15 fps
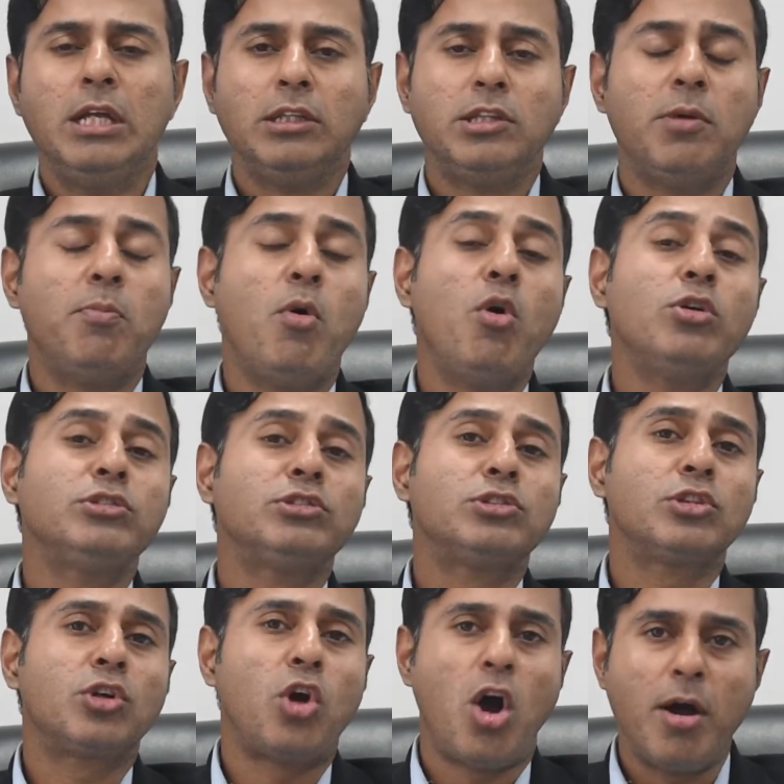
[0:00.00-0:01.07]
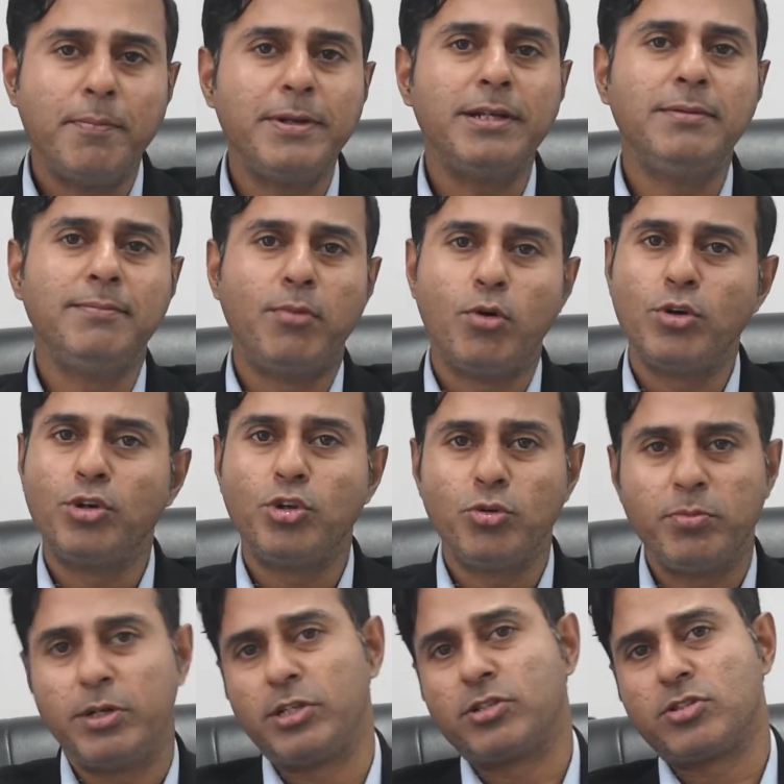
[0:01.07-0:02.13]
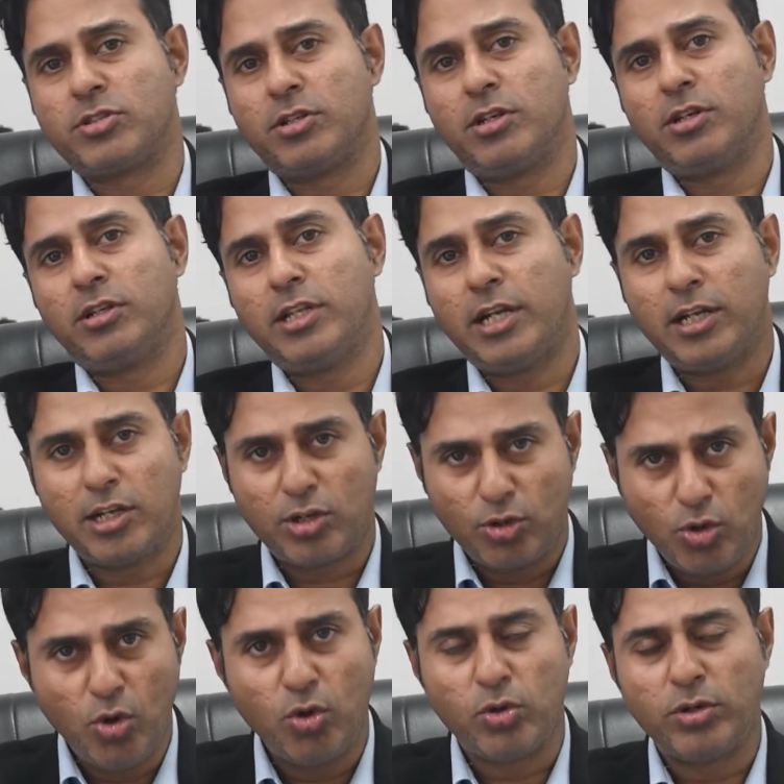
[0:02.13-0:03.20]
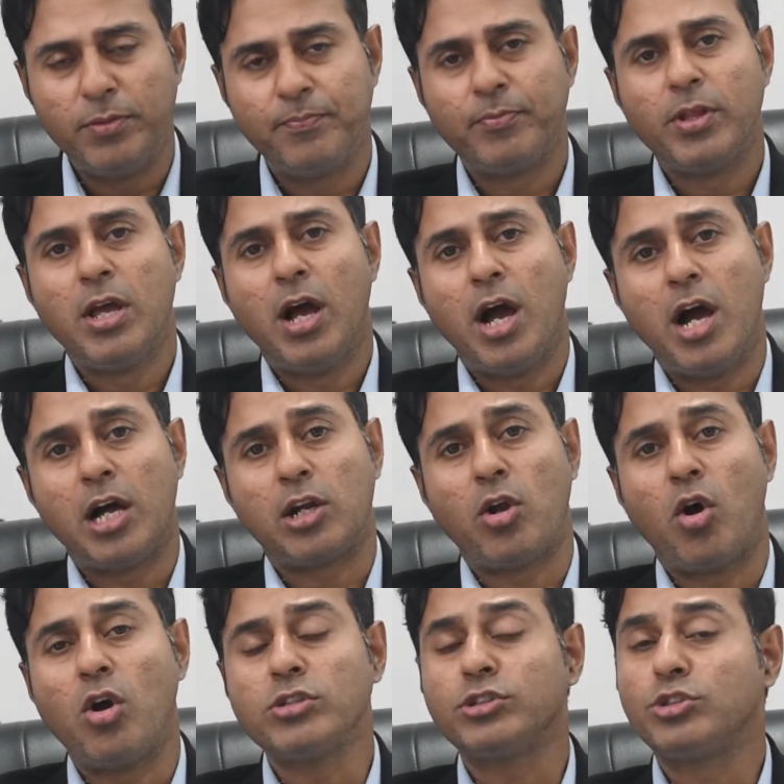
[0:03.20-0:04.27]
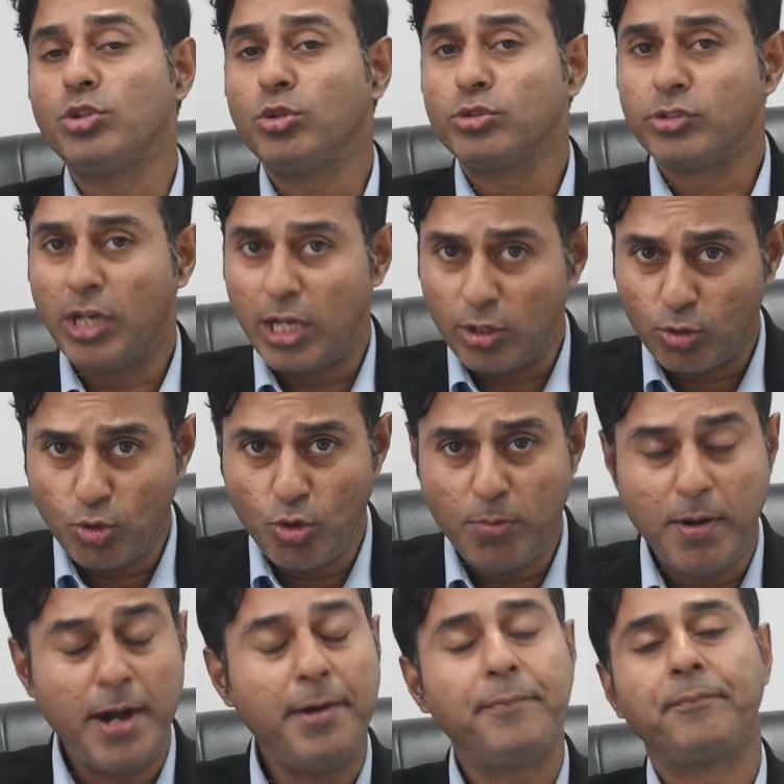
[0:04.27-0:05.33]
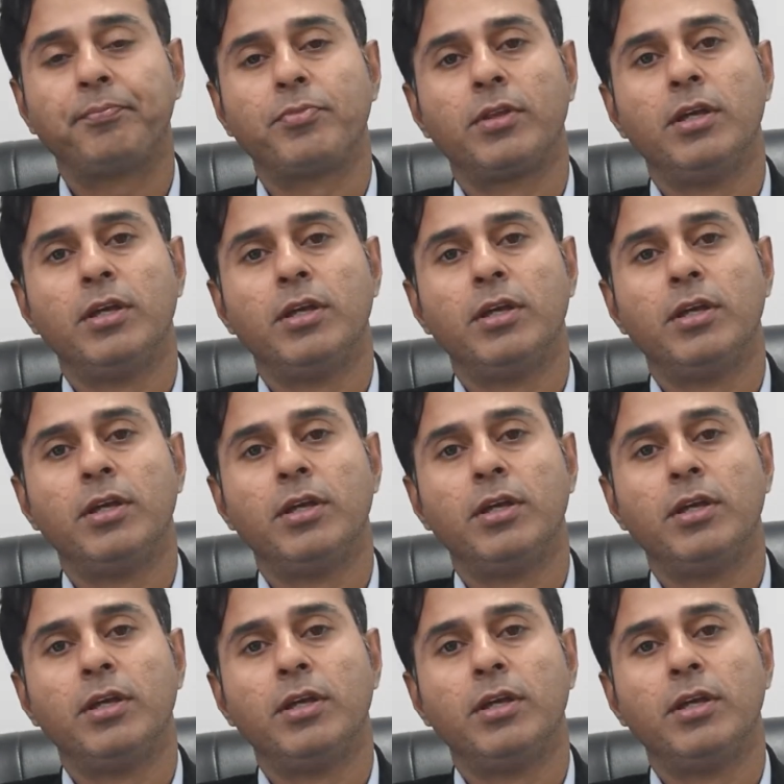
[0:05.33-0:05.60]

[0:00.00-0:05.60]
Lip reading: The most common bone tumors that are known are osteosarcoma,